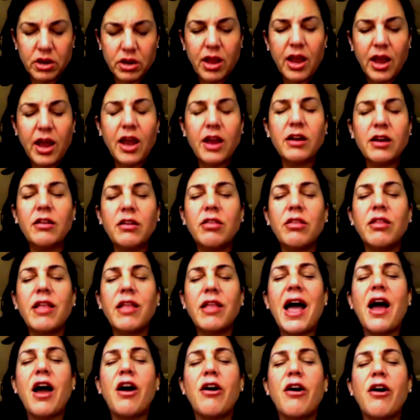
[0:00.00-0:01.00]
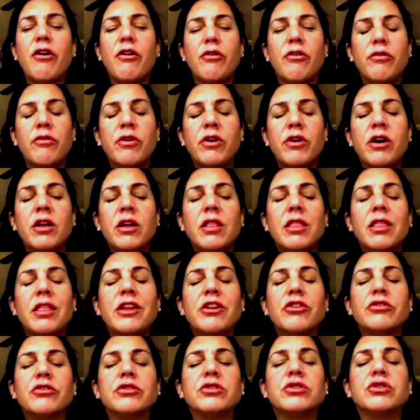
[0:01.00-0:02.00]
And allow
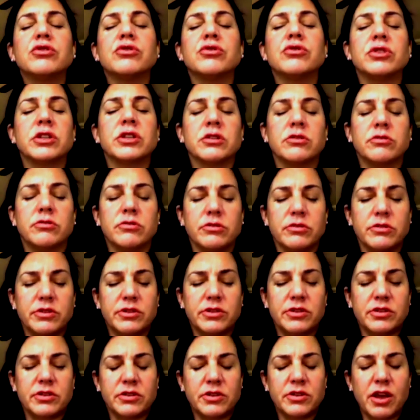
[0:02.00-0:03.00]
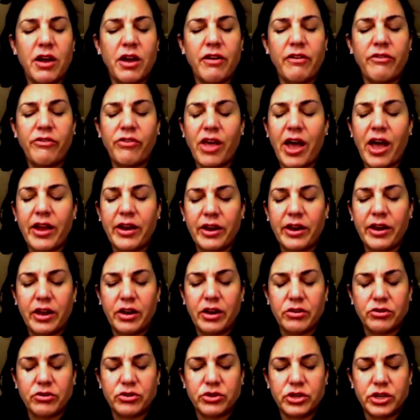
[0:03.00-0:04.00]
little trickles of that
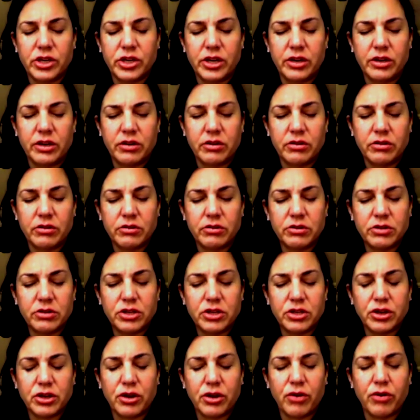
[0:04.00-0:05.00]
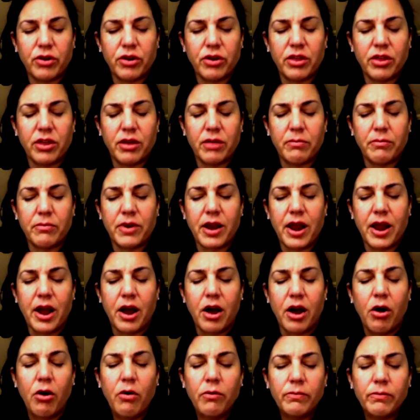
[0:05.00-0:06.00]
energy to go to them
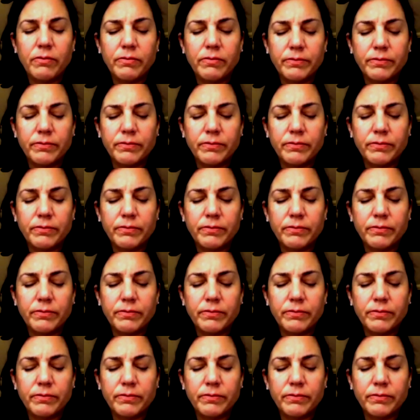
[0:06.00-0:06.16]
now.